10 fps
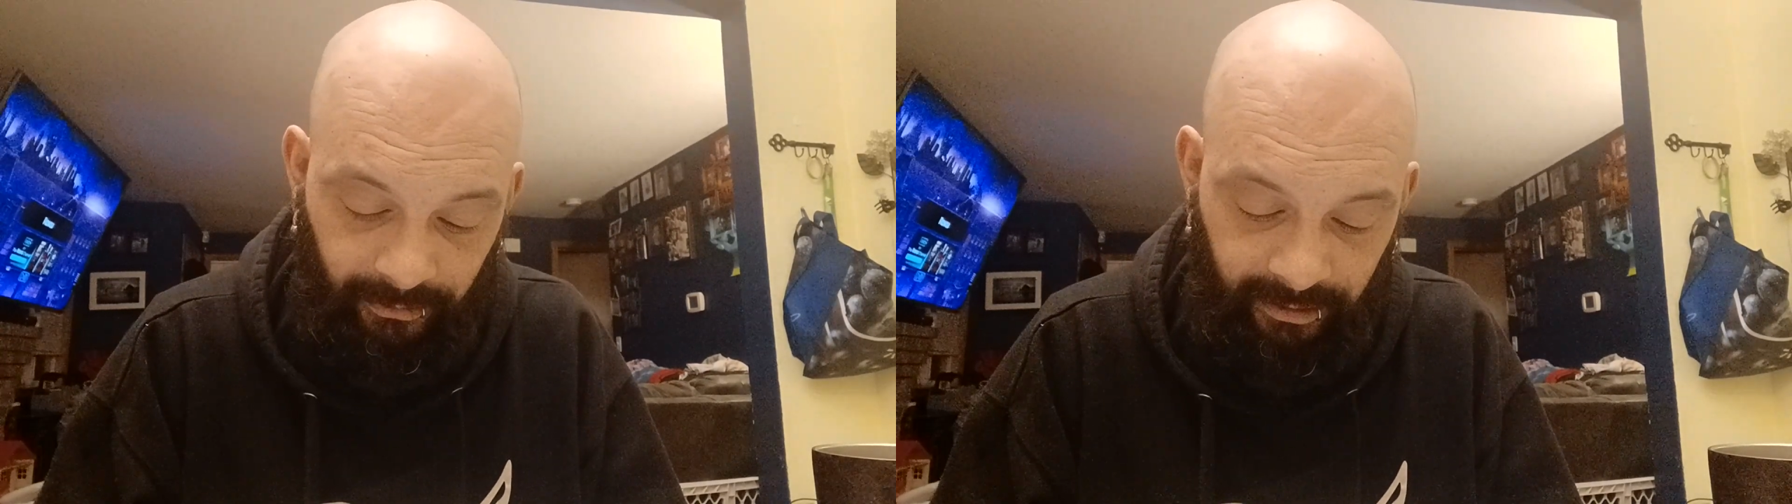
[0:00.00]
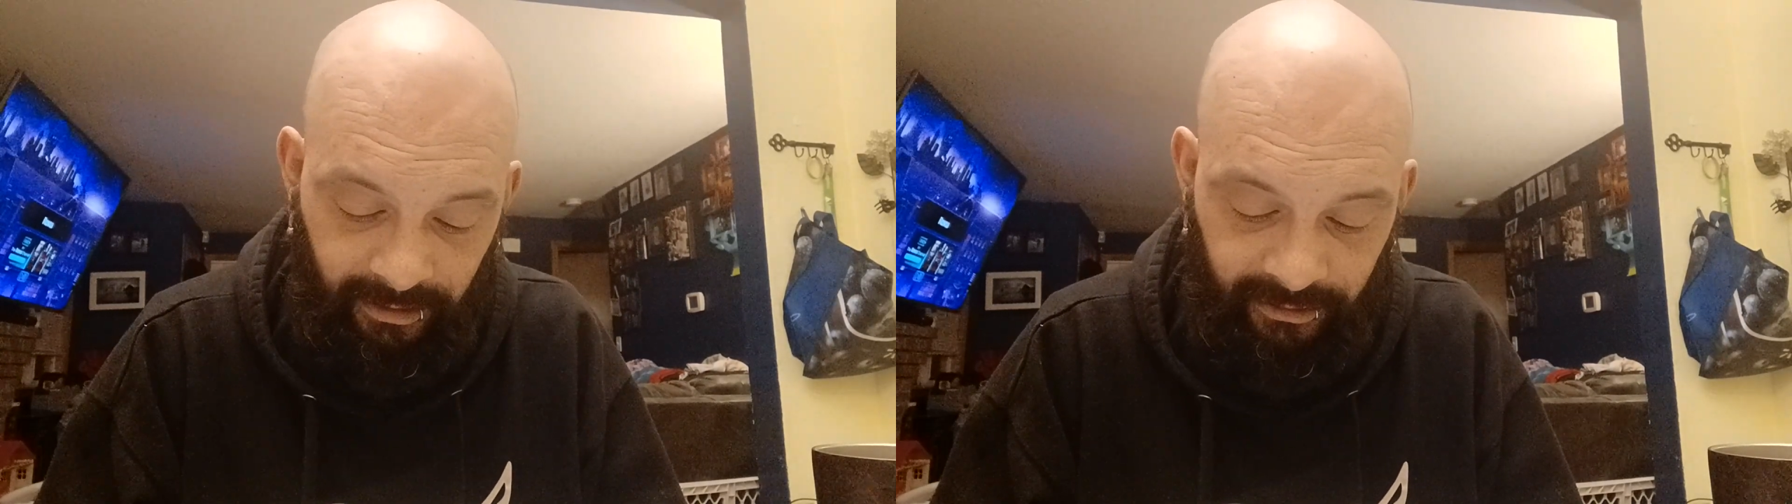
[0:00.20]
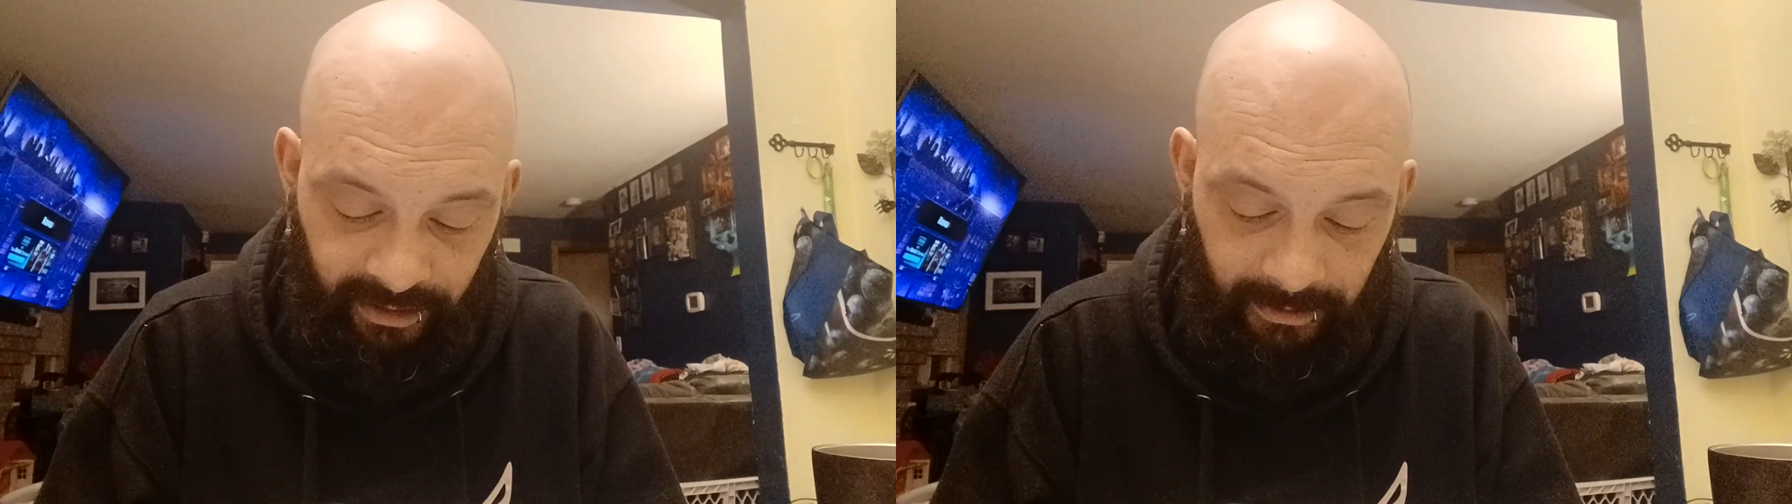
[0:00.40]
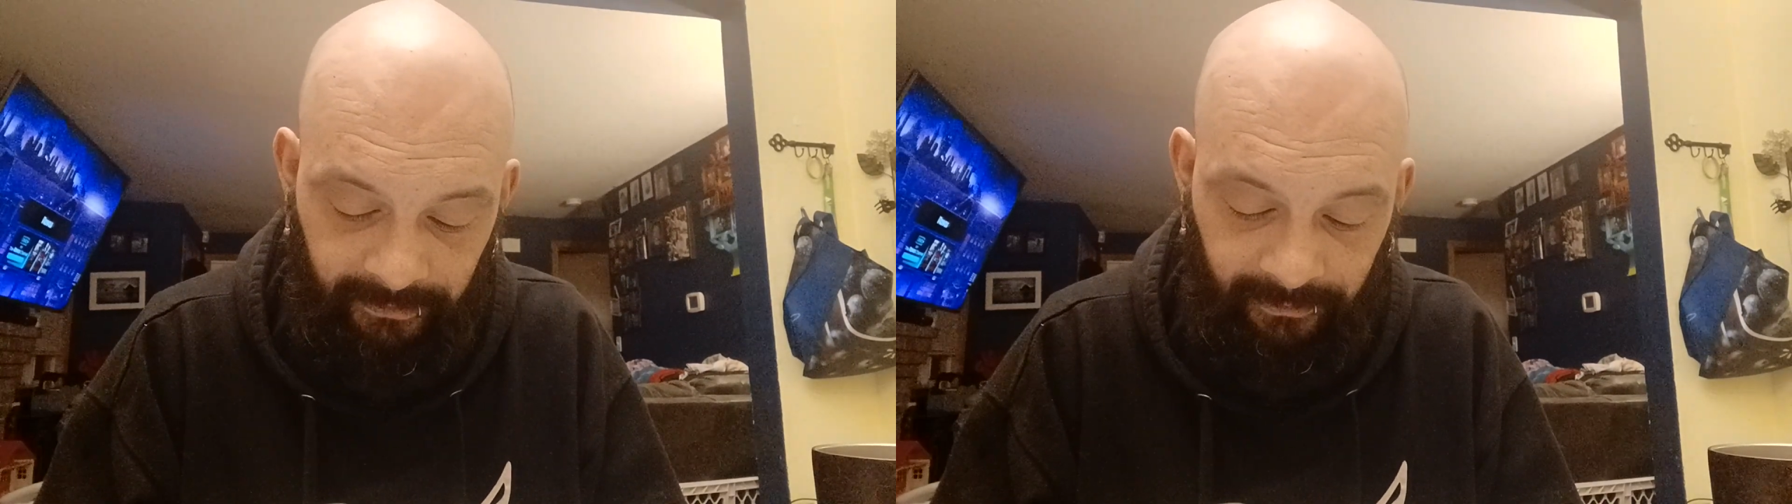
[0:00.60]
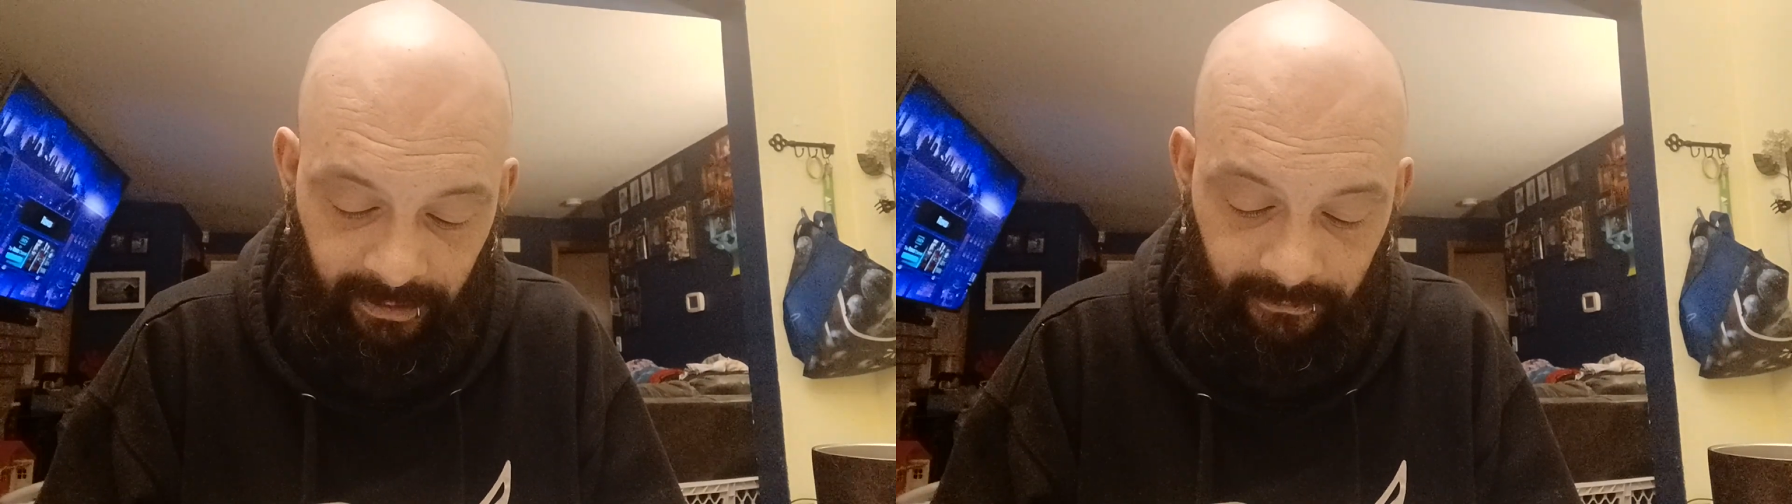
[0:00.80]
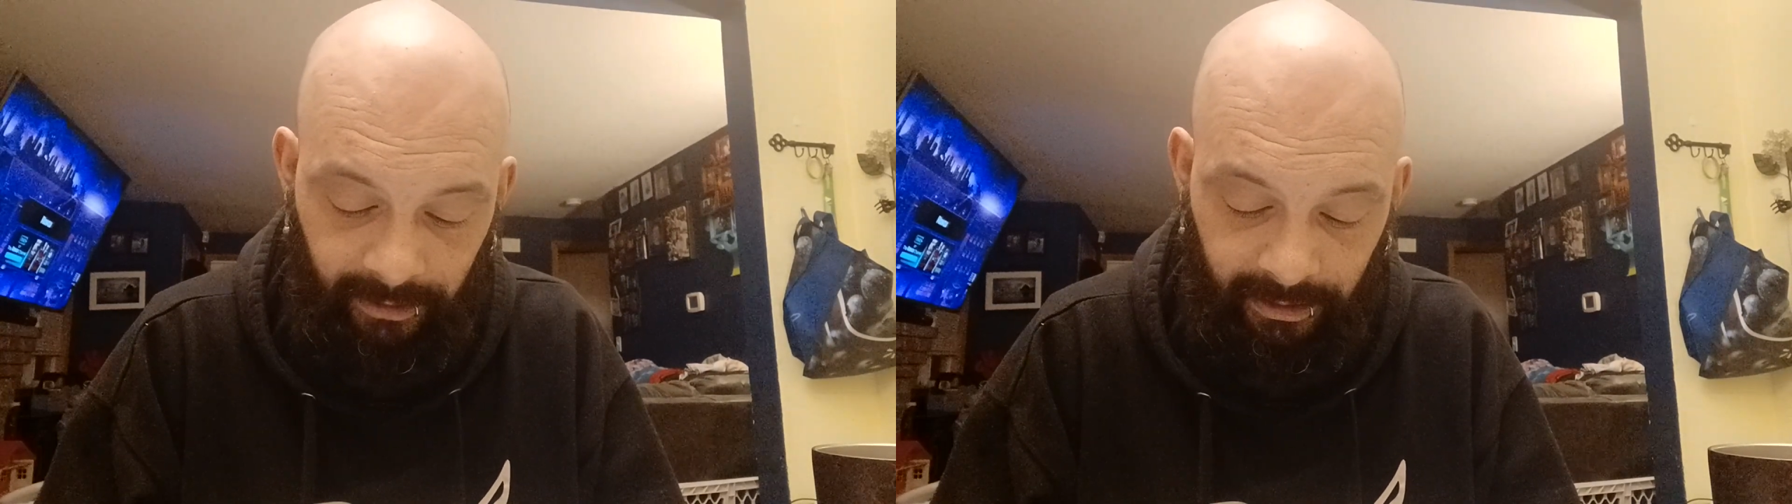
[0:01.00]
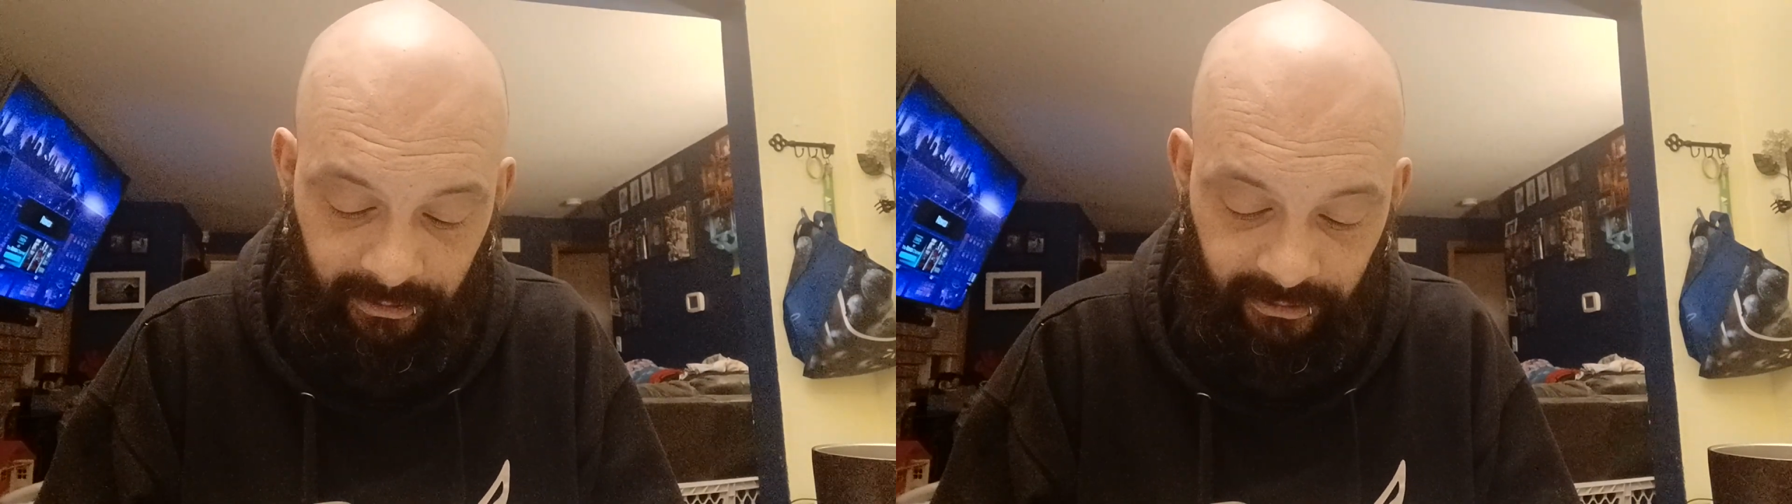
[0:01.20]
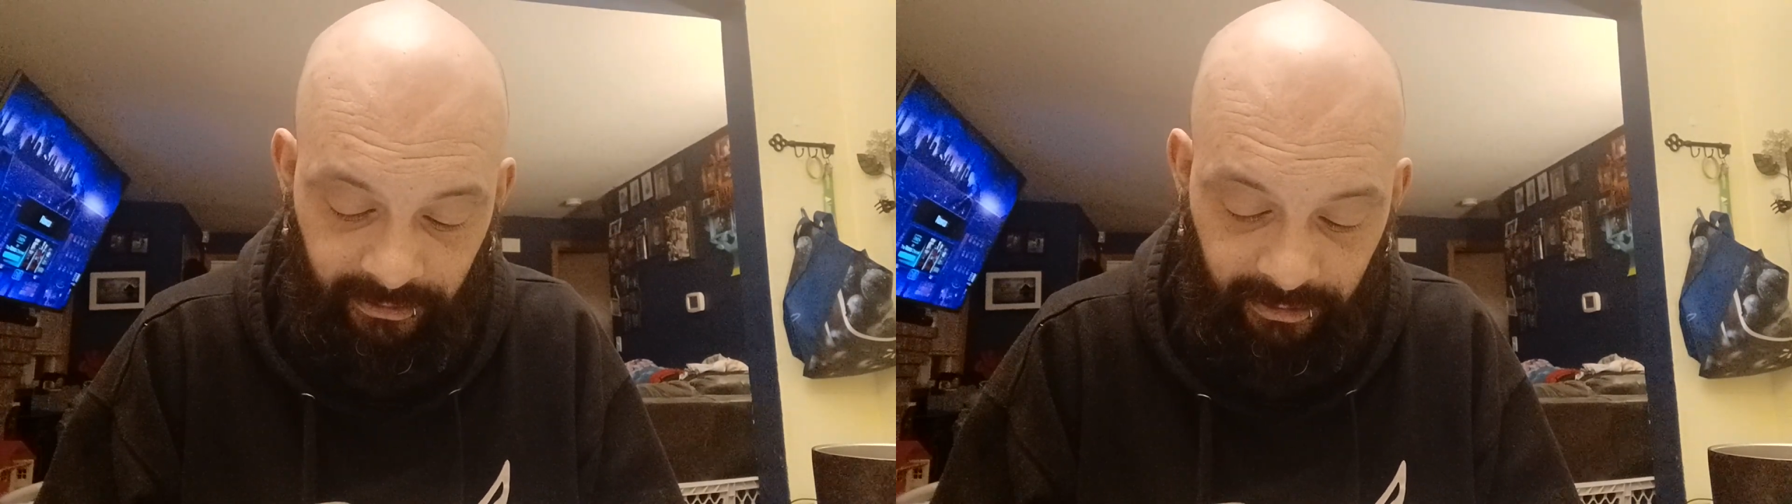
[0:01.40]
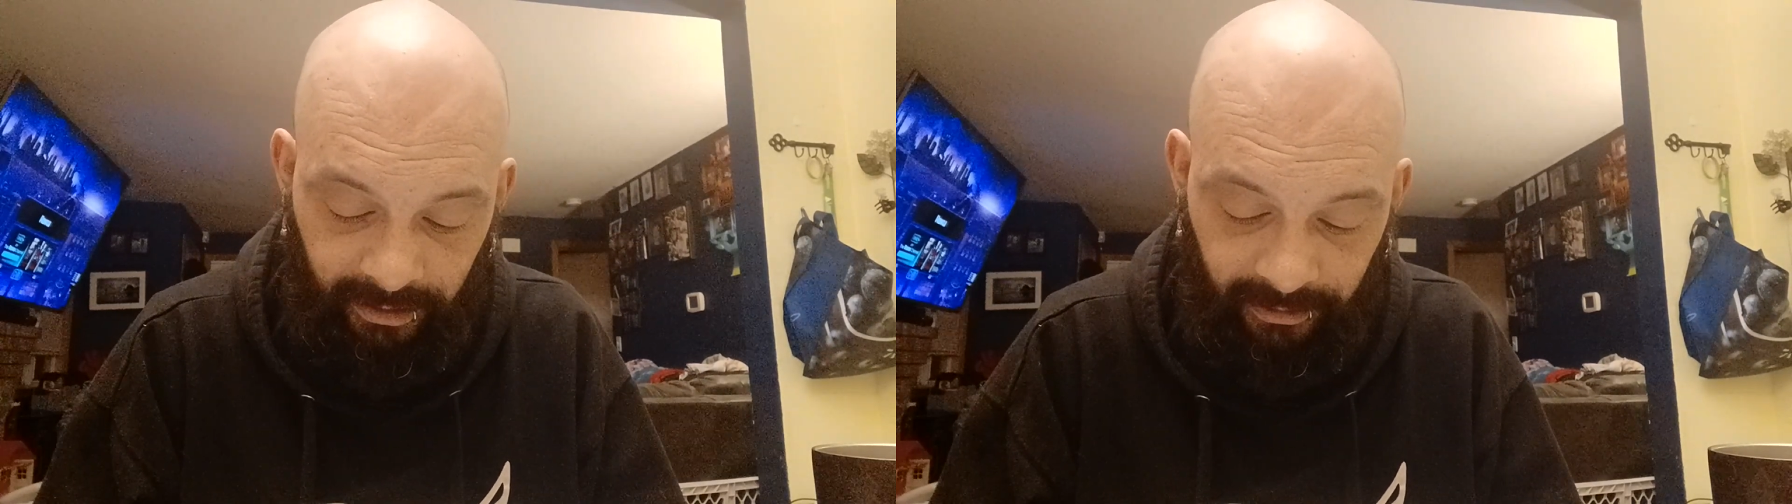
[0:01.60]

Only the tribe of Levi you shall not